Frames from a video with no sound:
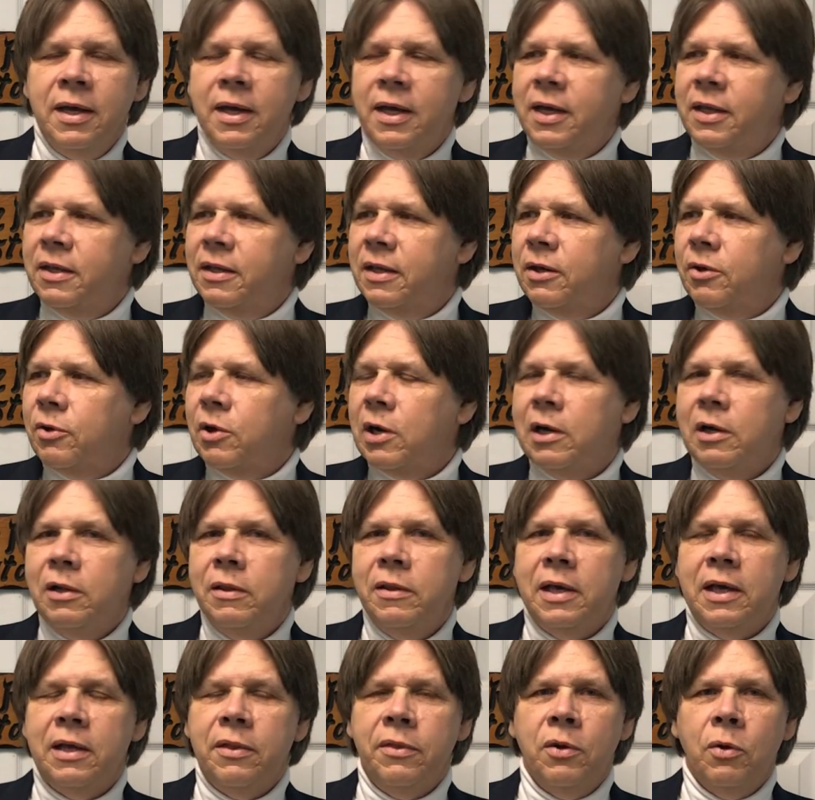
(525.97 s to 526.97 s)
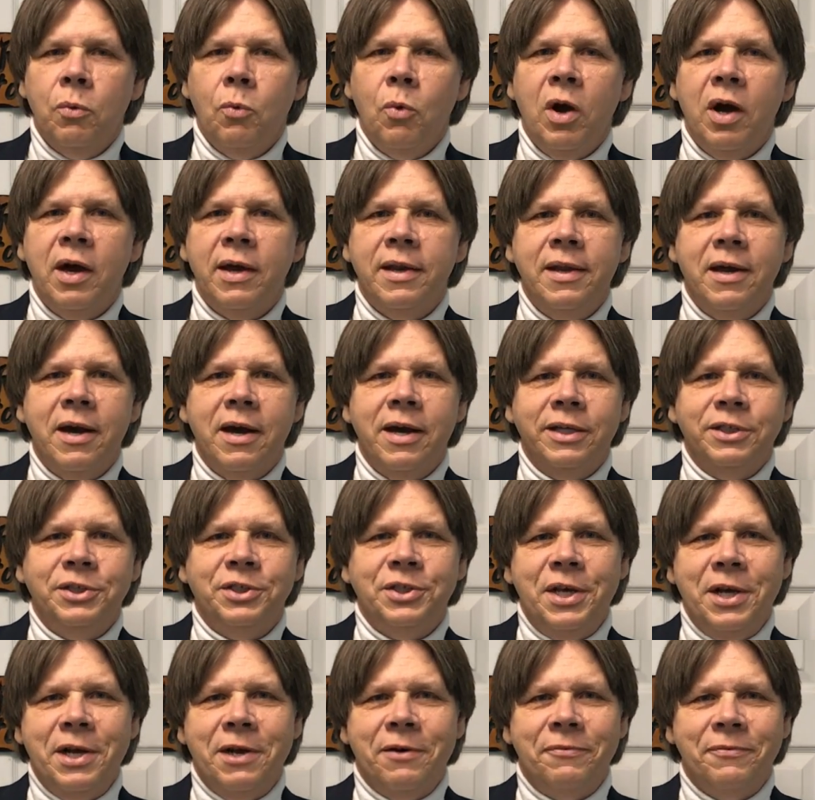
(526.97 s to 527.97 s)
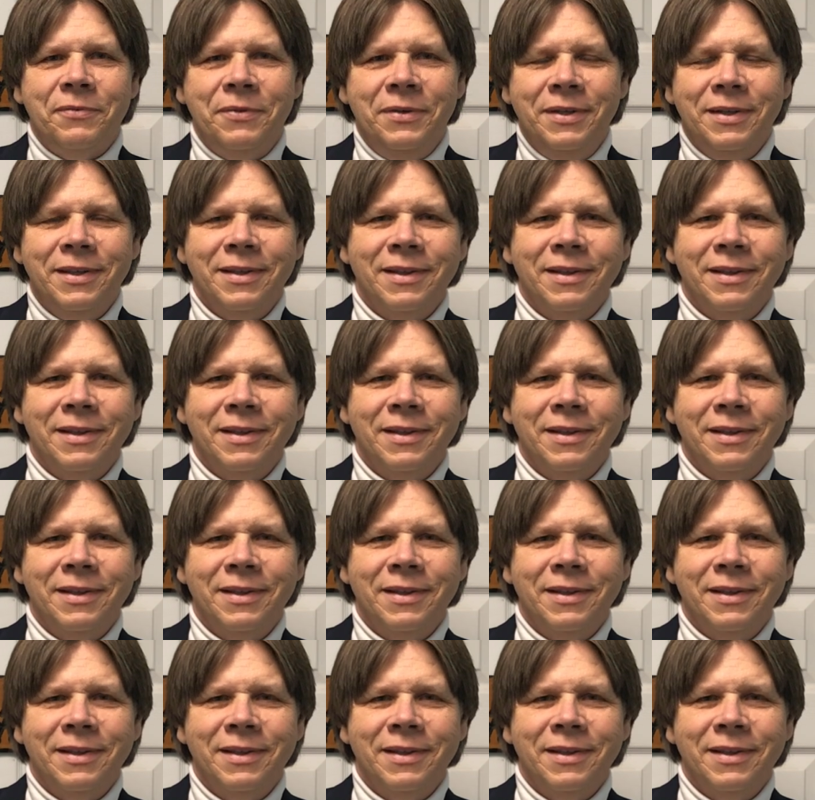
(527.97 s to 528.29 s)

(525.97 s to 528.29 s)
and they'll call that their whatnot shelf.